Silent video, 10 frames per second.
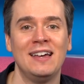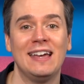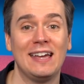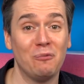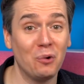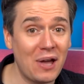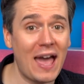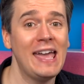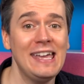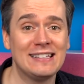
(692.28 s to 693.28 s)
It will get
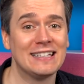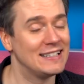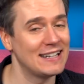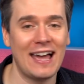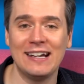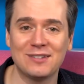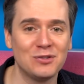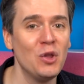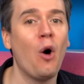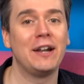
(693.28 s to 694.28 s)
heated, and it's
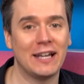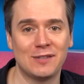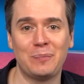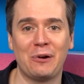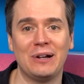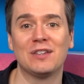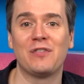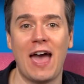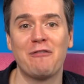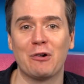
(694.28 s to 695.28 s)
not an experience for
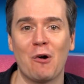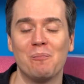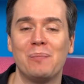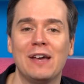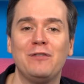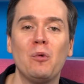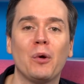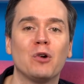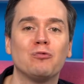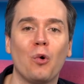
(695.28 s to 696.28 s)
everyone, but if you
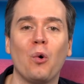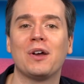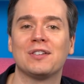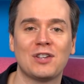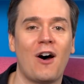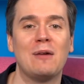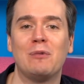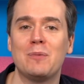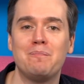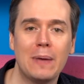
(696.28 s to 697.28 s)
want a raucous time
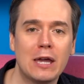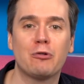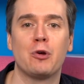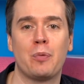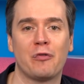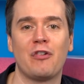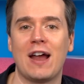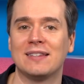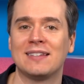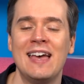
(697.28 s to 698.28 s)
with a big group of
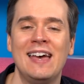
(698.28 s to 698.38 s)
friends,